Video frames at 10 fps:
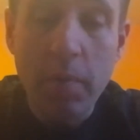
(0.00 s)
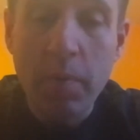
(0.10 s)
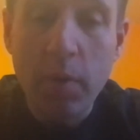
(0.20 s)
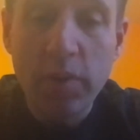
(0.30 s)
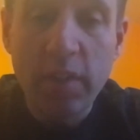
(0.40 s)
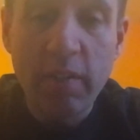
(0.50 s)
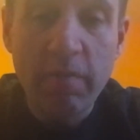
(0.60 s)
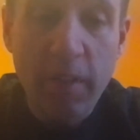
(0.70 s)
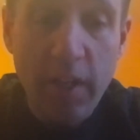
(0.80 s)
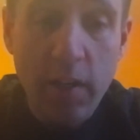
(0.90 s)
posting
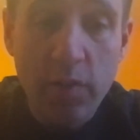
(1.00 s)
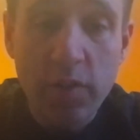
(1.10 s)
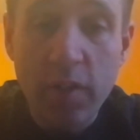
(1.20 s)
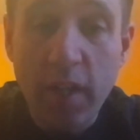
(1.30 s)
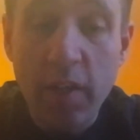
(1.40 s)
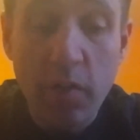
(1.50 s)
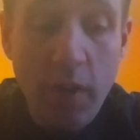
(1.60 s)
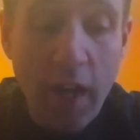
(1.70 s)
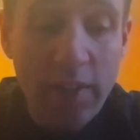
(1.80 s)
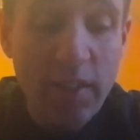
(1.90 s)
videos so that you
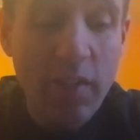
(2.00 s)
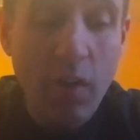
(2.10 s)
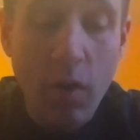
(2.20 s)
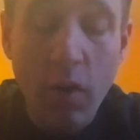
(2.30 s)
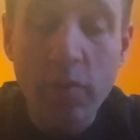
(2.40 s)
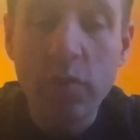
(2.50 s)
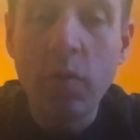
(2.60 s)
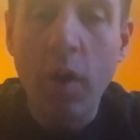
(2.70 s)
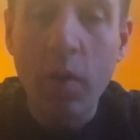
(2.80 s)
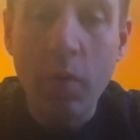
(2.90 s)
guys can all do
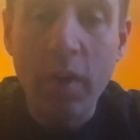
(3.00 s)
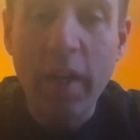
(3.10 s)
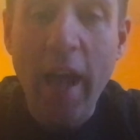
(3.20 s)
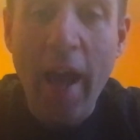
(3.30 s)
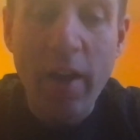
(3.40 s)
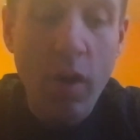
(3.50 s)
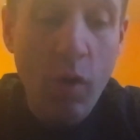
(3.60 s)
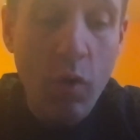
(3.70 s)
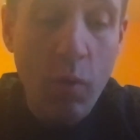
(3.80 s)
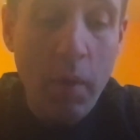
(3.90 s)
artwork at
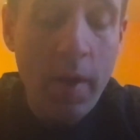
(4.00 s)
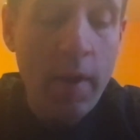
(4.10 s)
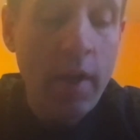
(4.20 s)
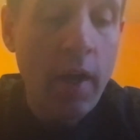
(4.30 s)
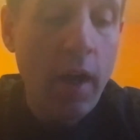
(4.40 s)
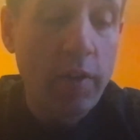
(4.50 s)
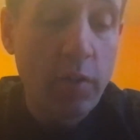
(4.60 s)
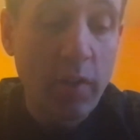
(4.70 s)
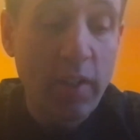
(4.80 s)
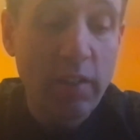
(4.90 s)
home
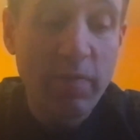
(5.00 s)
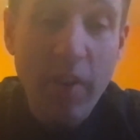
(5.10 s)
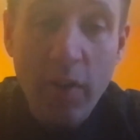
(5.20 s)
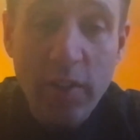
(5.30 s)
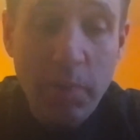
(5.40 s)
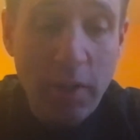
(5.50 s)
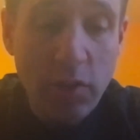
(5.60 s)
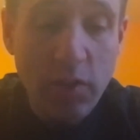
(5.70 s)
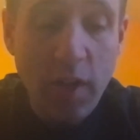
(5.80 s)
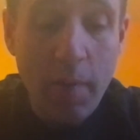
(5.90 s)
during this very
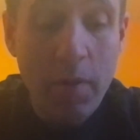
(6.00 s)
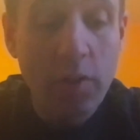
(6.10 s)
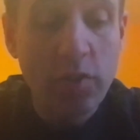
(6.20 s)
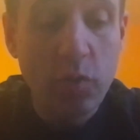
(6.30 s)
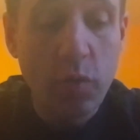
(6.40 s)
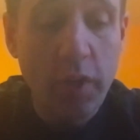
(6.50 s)
special time in our school